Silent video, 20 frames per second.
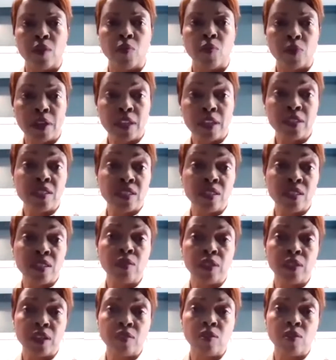We can
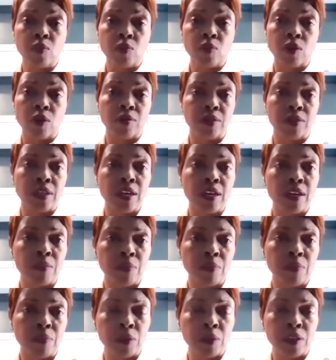still get the work done,
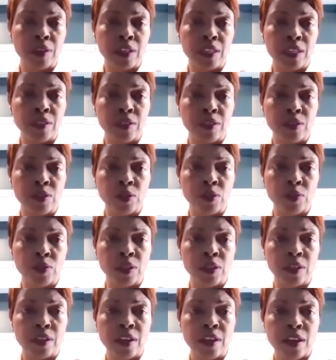but we need to do
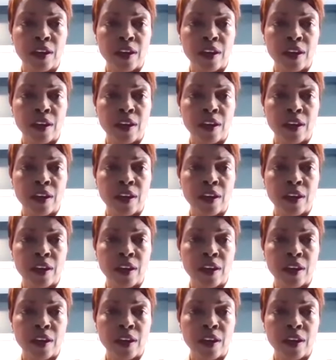it